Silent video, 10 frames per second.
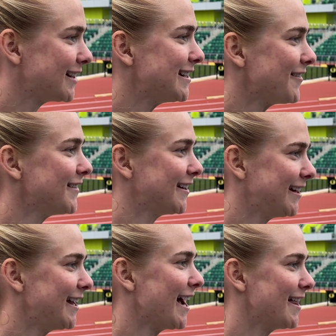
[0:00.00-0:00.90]

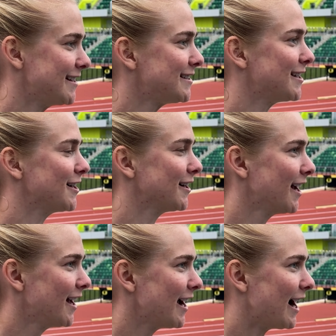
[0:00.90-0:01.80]
Definitely, yeah. This year
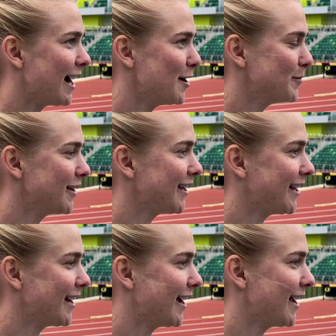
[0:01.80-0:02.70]
I'm
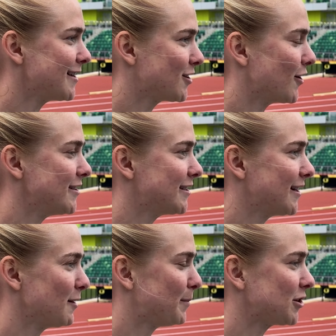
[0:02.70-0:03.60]
looking at going to
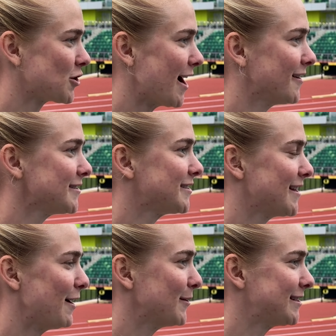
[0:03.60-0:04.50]
the Olympic trials, so
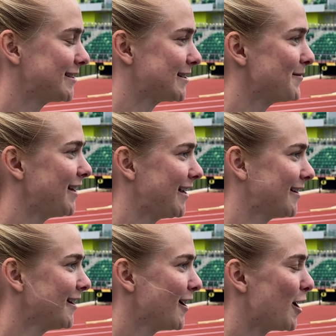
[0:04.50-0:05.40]
that wasn't
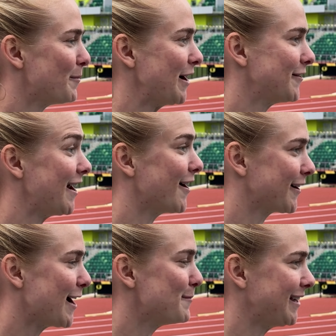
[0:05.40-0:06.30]
something on my radar
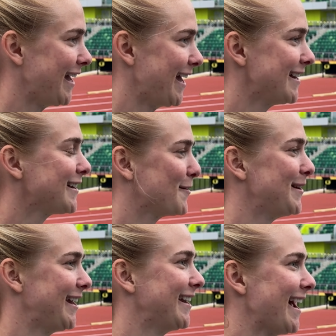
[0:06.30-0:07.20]
coming in,
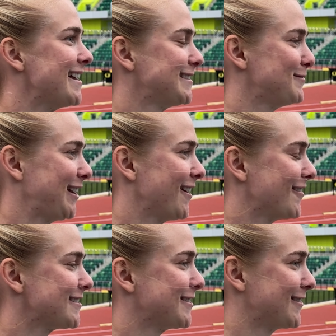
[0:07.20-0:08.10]
coming in as it being
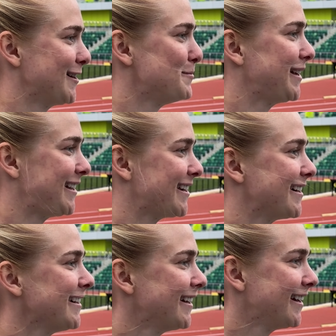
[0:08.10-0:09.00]
also an Olympic
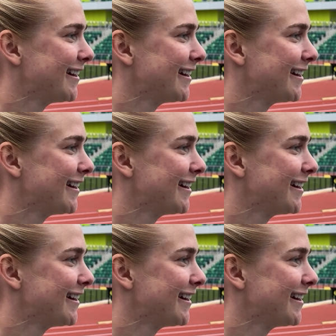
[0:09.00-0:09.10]
year.